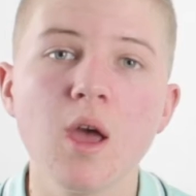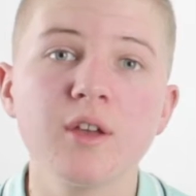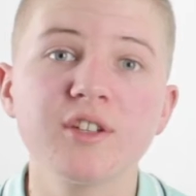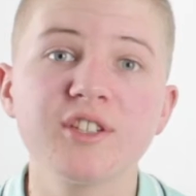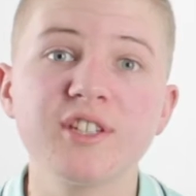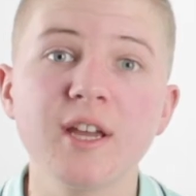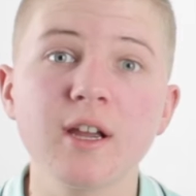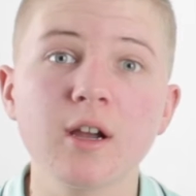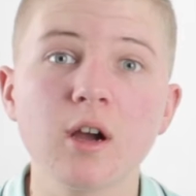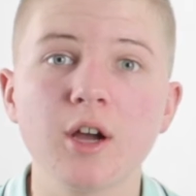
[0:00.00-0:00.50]

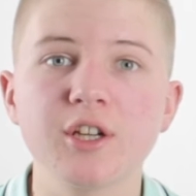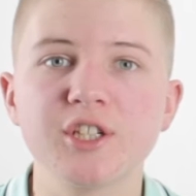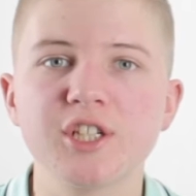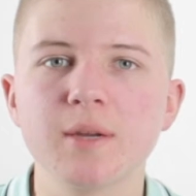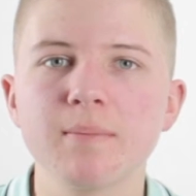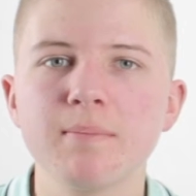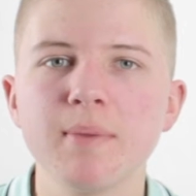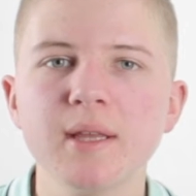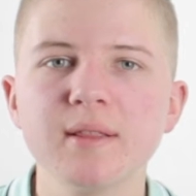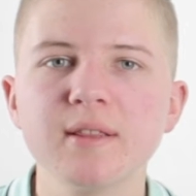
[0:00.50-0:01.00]
So yeah guys, you
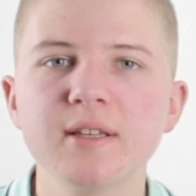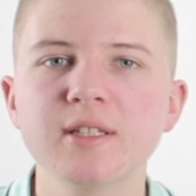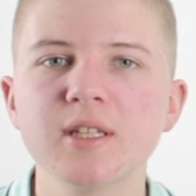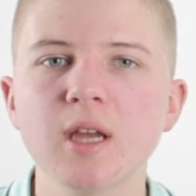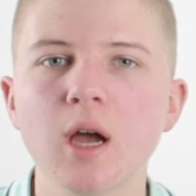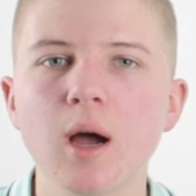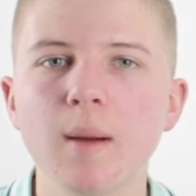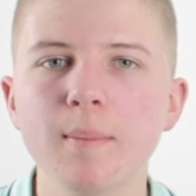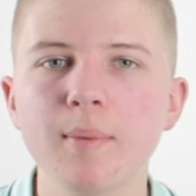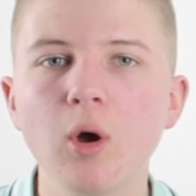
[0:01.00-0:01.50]
can pick this
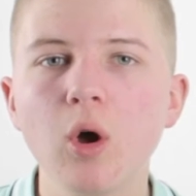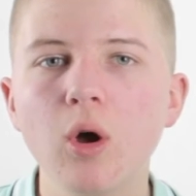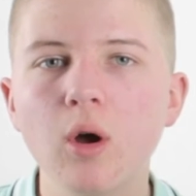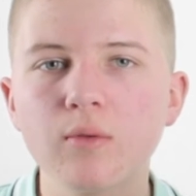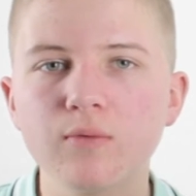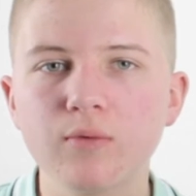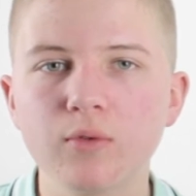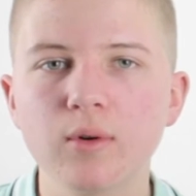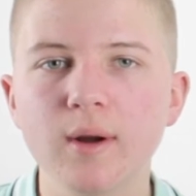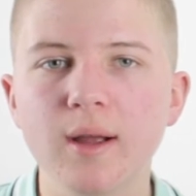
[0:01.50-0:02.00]
up
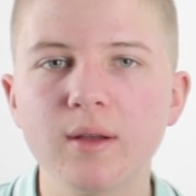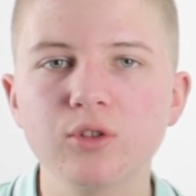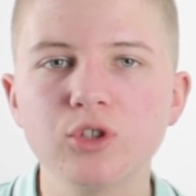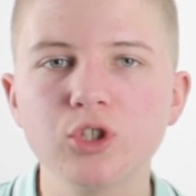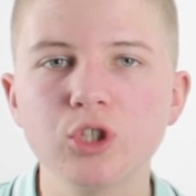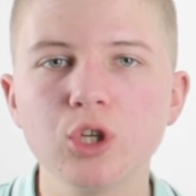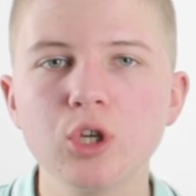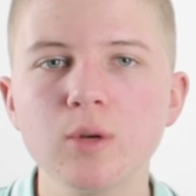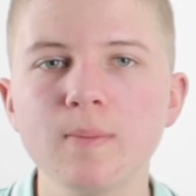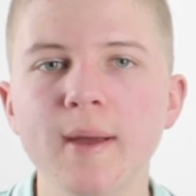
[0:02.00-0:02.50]
for around
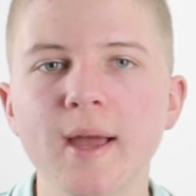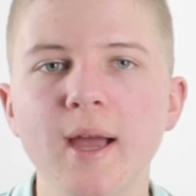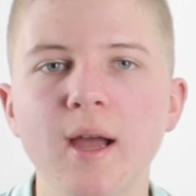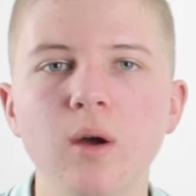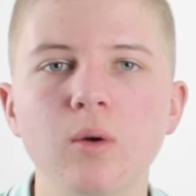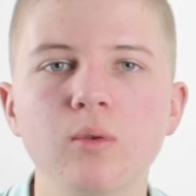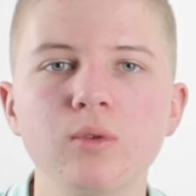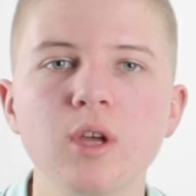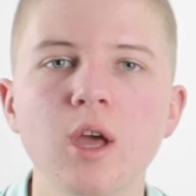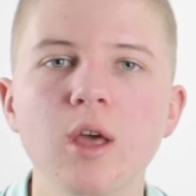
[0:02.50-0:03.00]
£2,
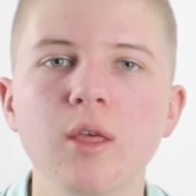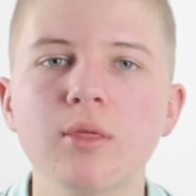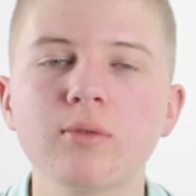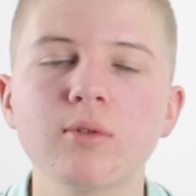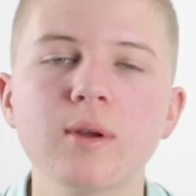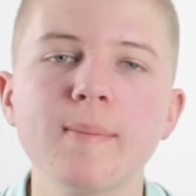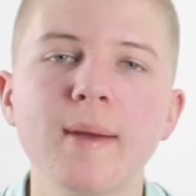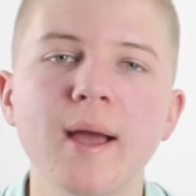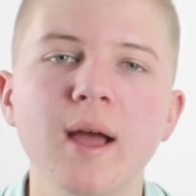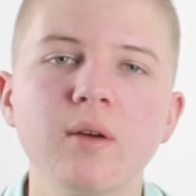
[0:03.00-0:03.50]

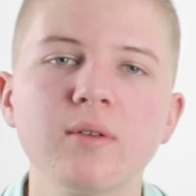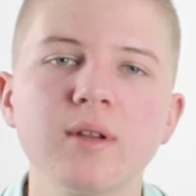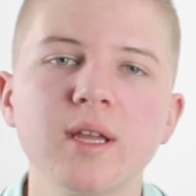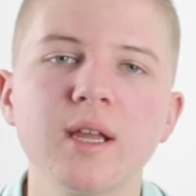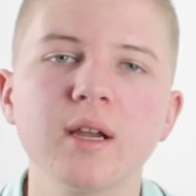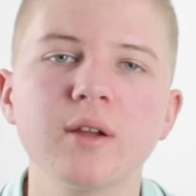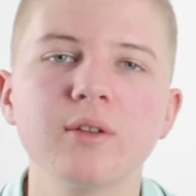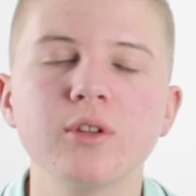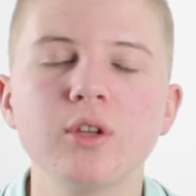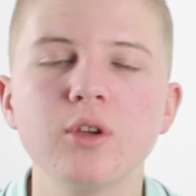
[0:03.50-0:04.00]
£3
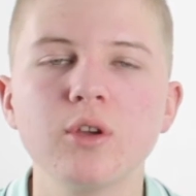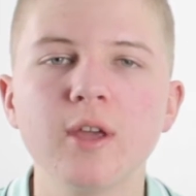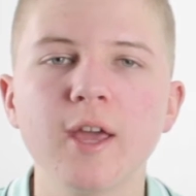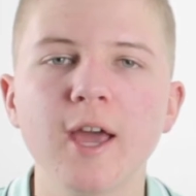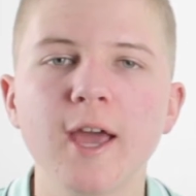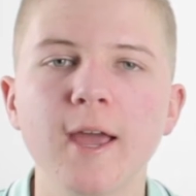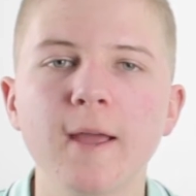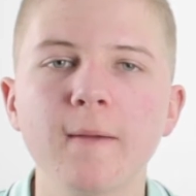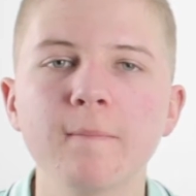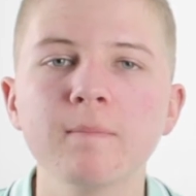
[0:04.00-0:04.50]
here in the
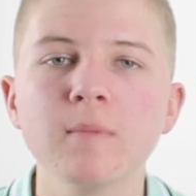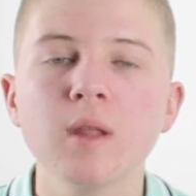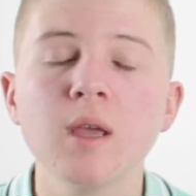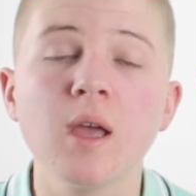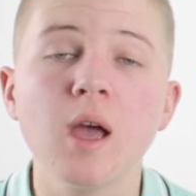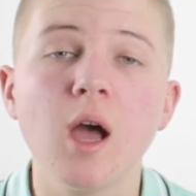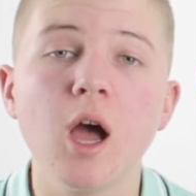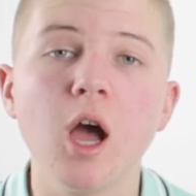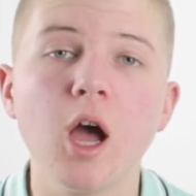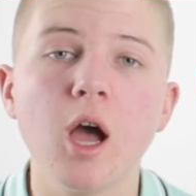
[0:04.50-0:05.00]

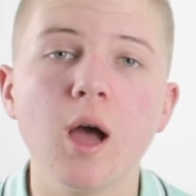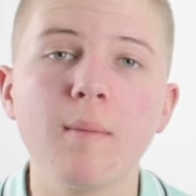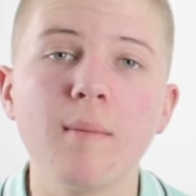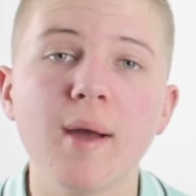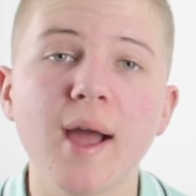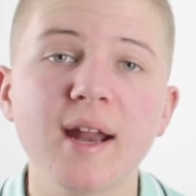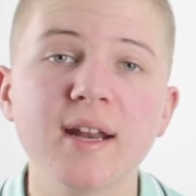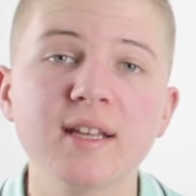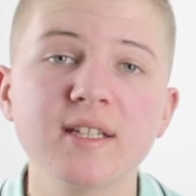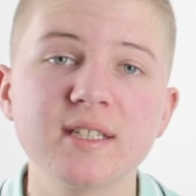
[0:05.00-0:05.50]
UK. Um,
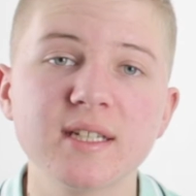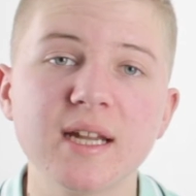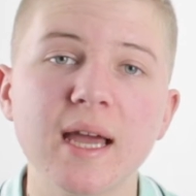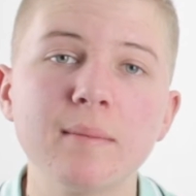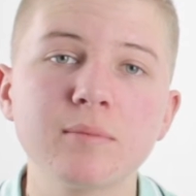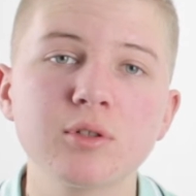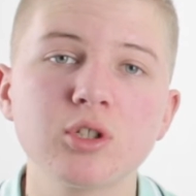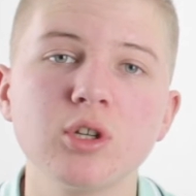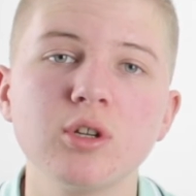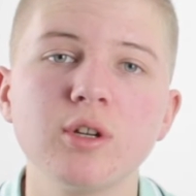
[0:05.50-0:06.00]
and it's an
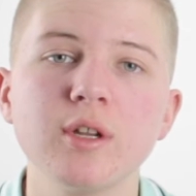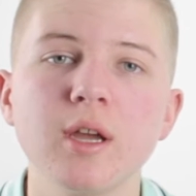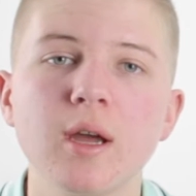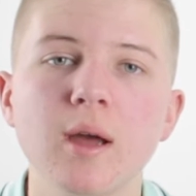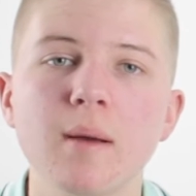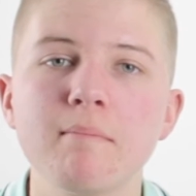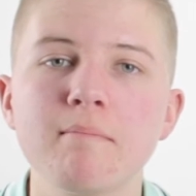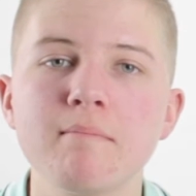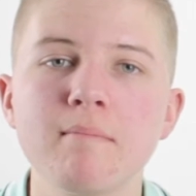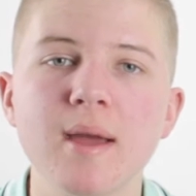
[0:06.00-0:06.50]
absolutely
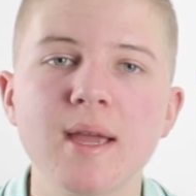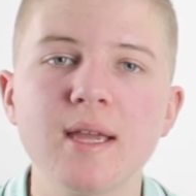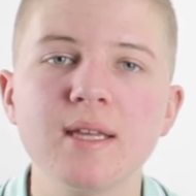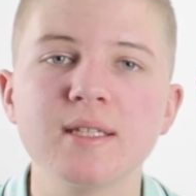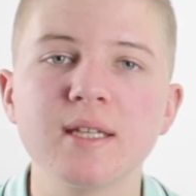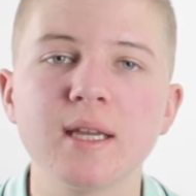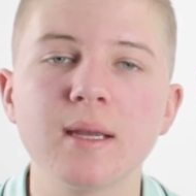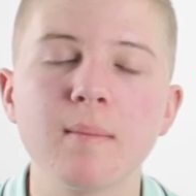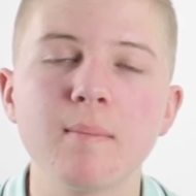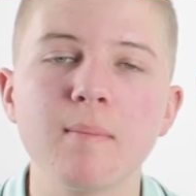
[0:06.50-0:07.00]

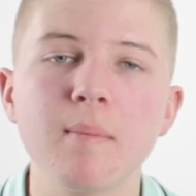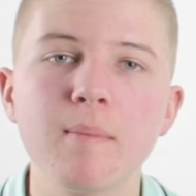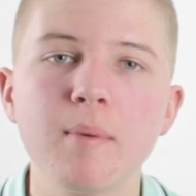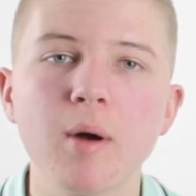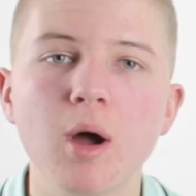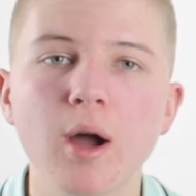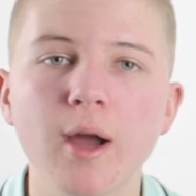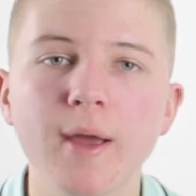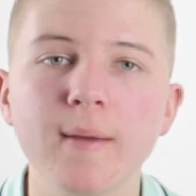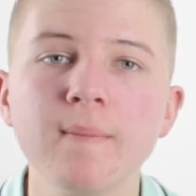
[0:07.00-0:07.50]
amazing
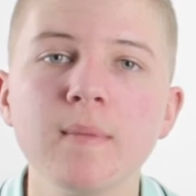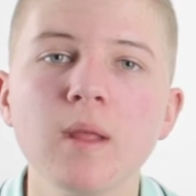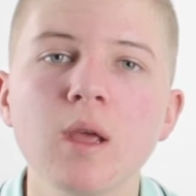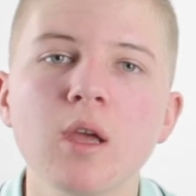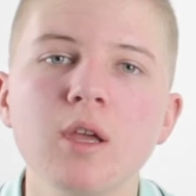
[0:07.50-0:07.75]
buy.